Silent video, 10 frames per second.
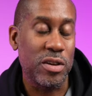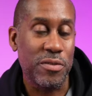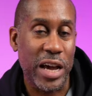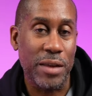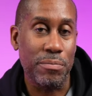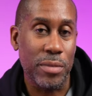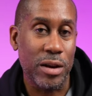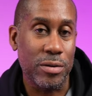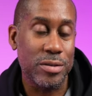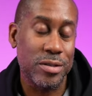to have had
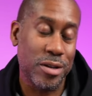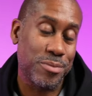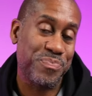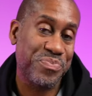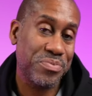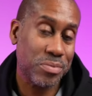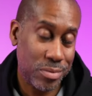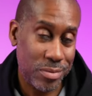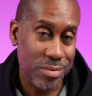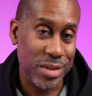metal. So
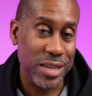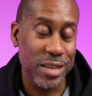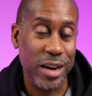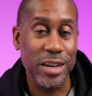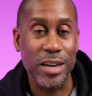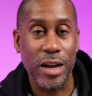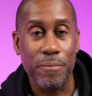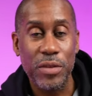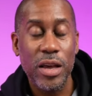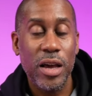there you
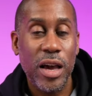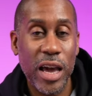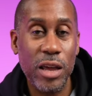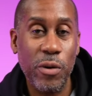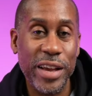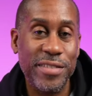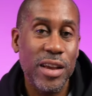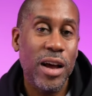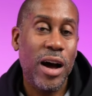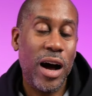go. Anyways,
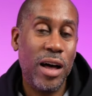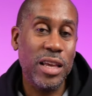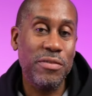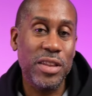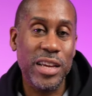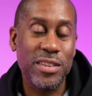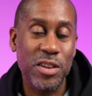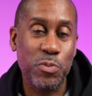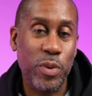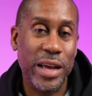I'll leave a link to
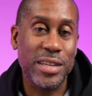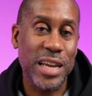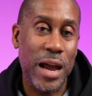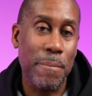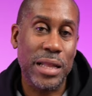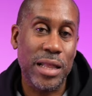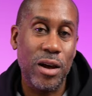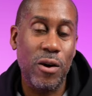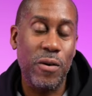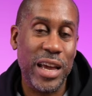this product down
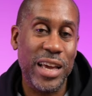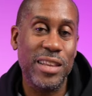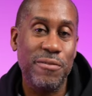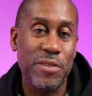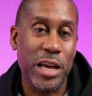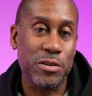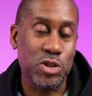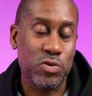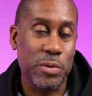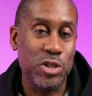below in the video
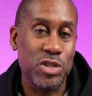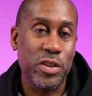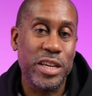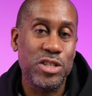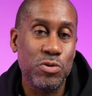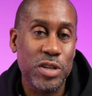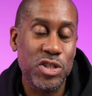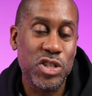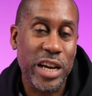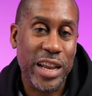description so that you
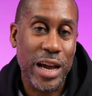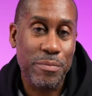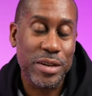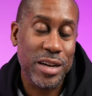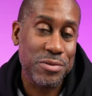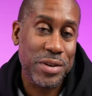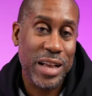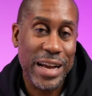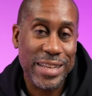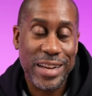can check it out because,
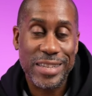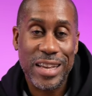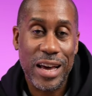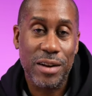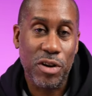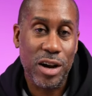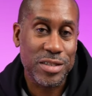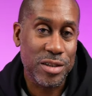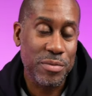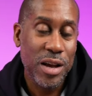well, I think it's kind of
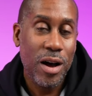awesome.